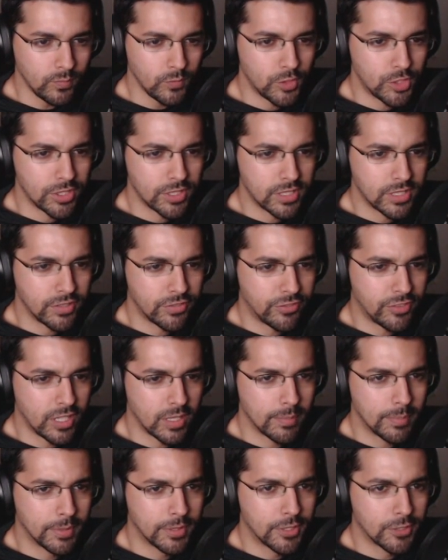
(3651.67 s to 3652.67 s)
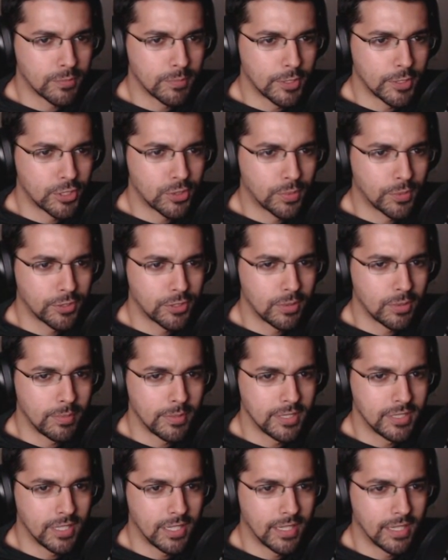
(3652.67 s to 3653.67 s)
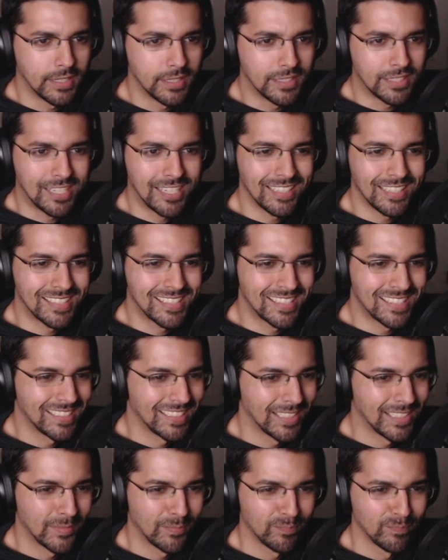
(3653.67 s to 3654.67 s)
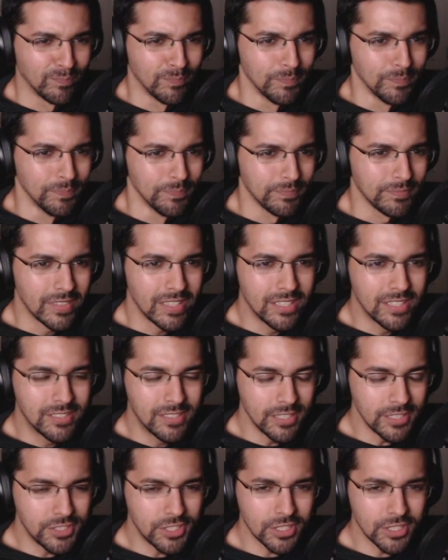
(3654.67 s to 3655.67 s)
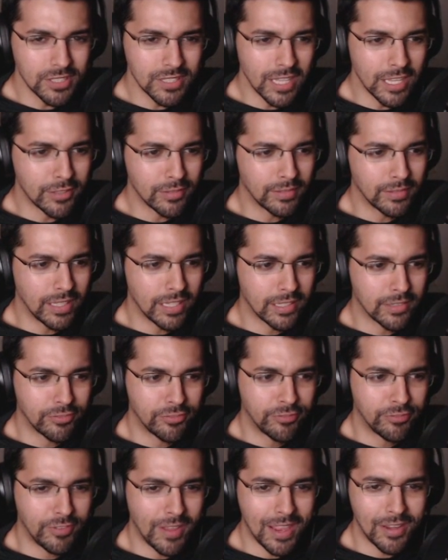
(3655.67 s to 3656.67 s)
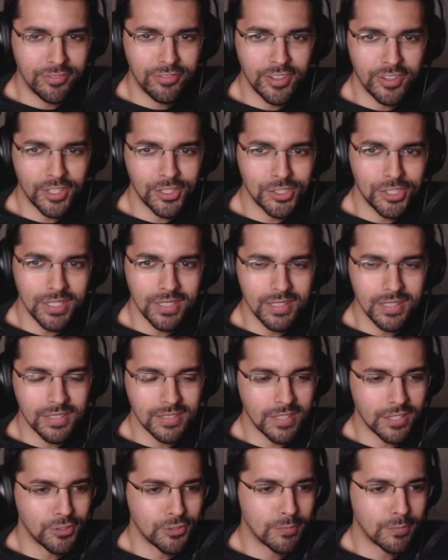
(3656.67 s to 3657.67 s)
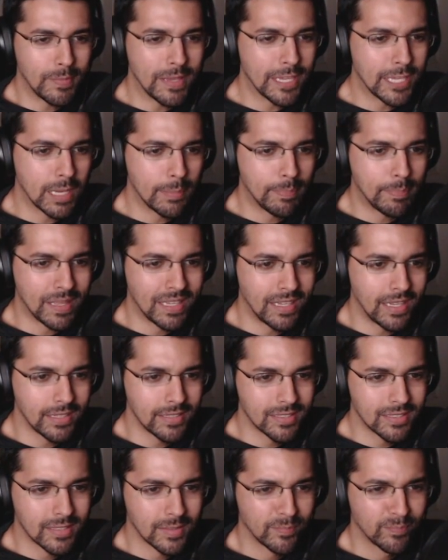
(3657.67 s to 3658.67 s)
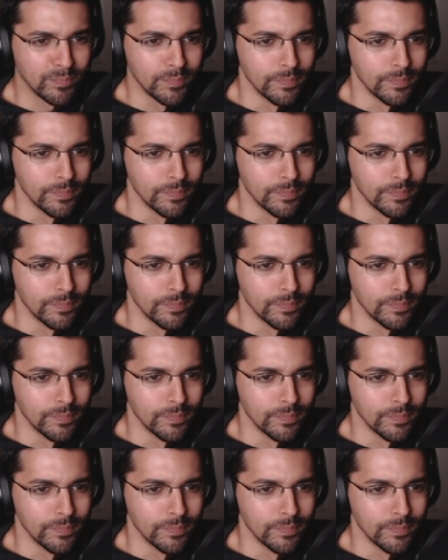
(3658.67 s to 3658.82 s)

Jin is defeated, but there's much work to be done. Is this just like fan fiction? This guy's just making up endings?